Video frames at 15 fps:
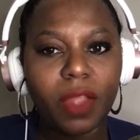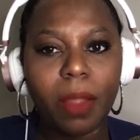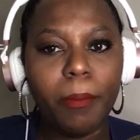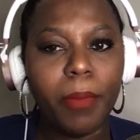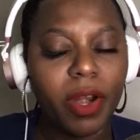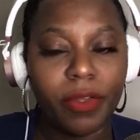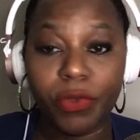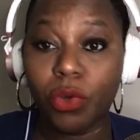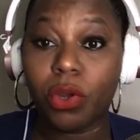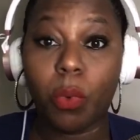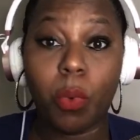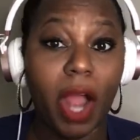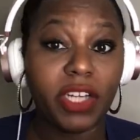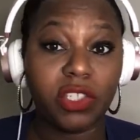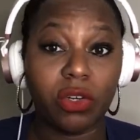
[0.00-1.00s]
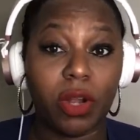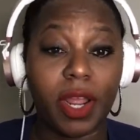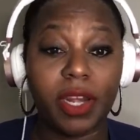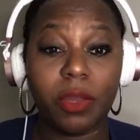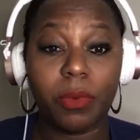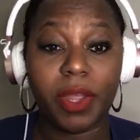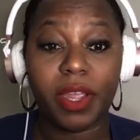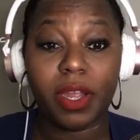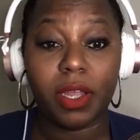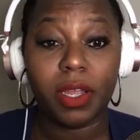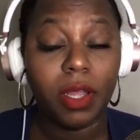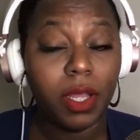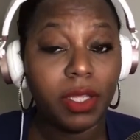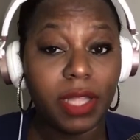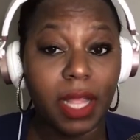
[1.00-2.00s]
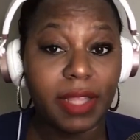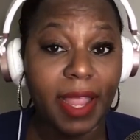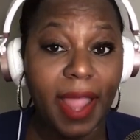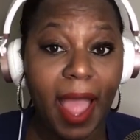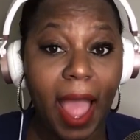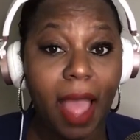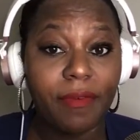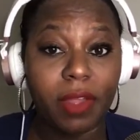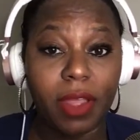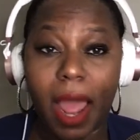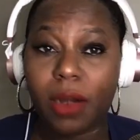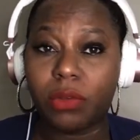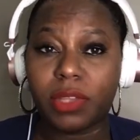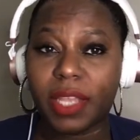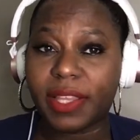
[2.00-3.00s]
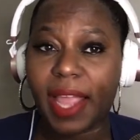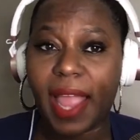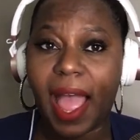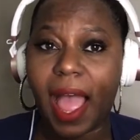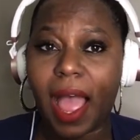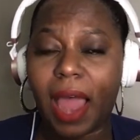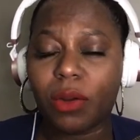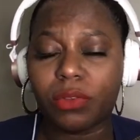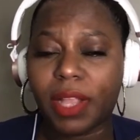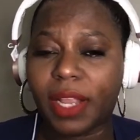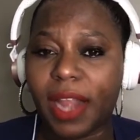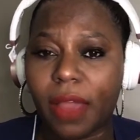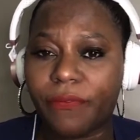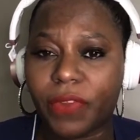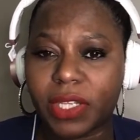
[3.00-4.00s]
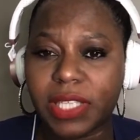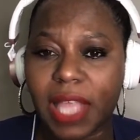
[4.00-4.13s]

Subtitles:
But you can watch it on anywhere that they have it. I don't think Netflix